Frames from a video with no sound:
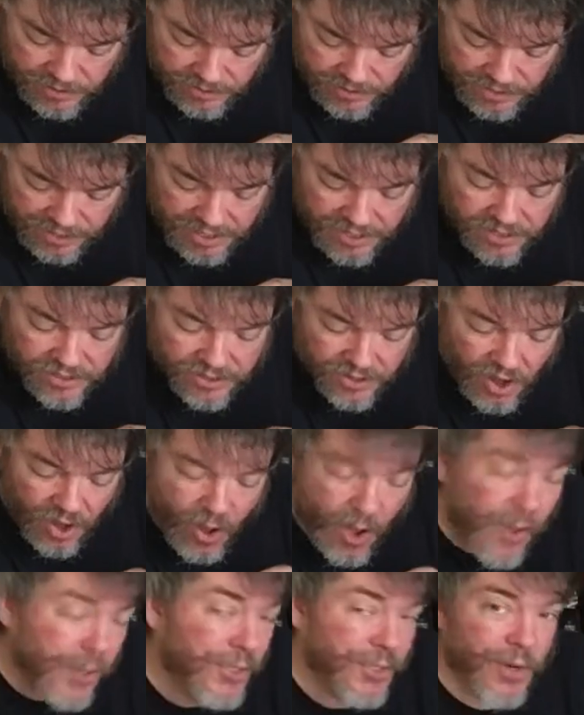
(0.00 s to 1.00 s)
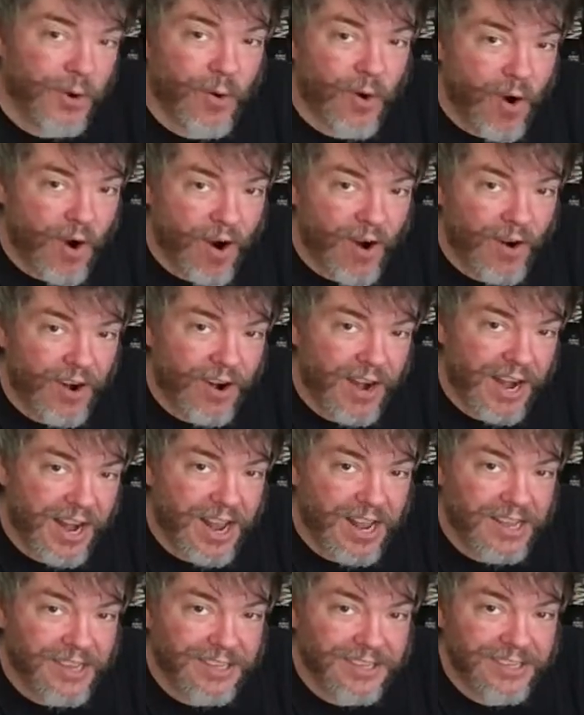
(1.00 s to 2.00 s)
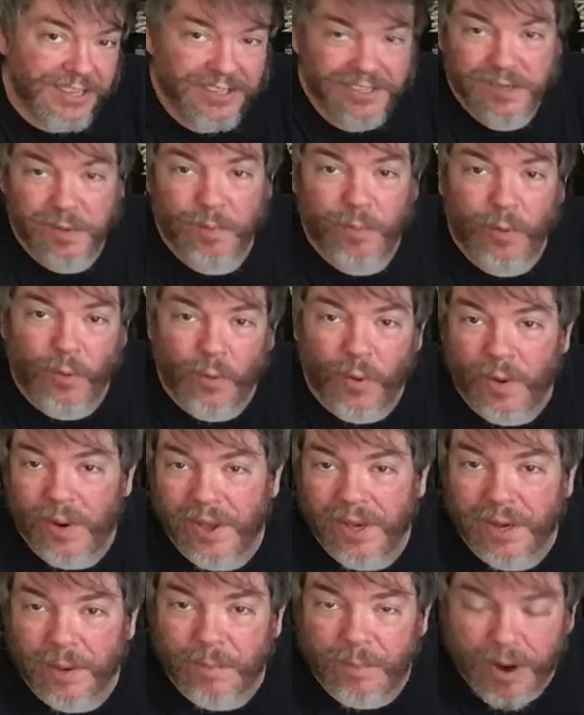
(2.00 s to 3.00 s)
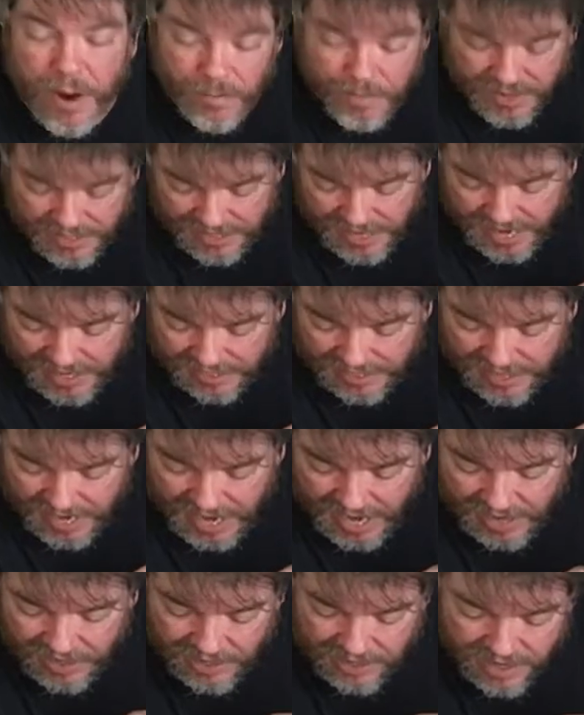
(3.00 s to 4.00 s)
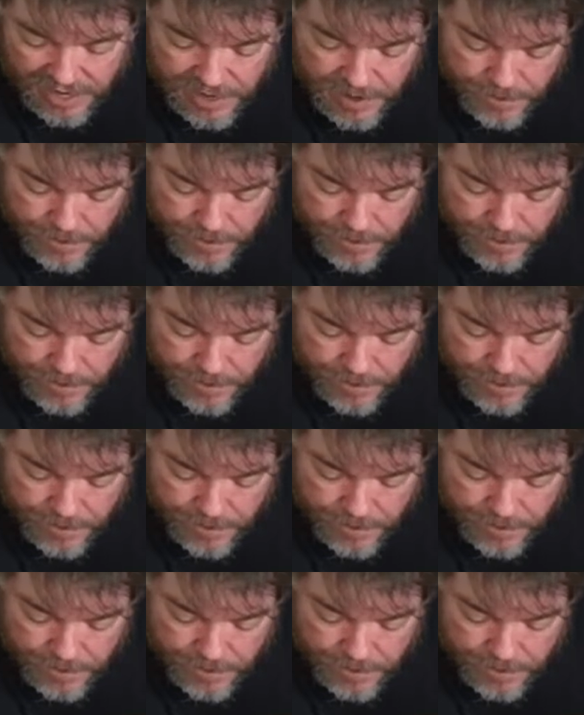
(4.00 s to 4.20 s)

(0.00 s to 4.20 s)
These also are a simple roll and compare mechanic, and